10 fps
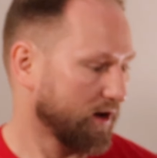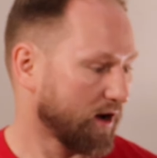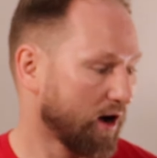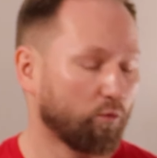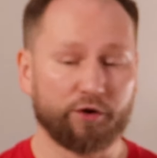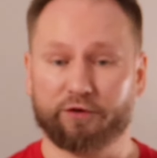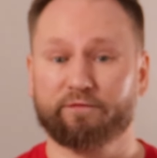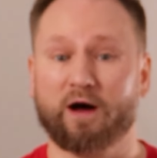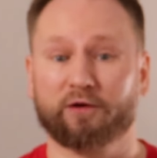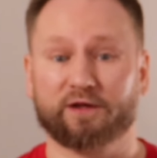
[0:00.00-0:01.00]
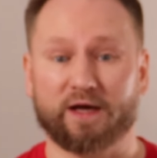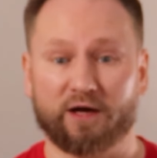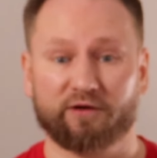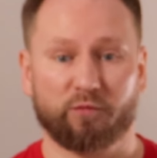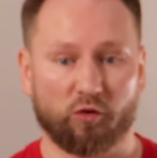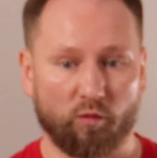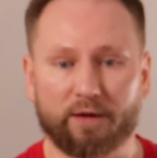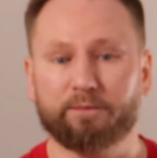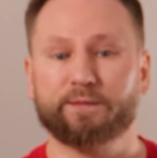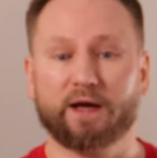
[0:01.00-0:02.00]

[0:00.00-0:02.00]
what you found at the end of book 1.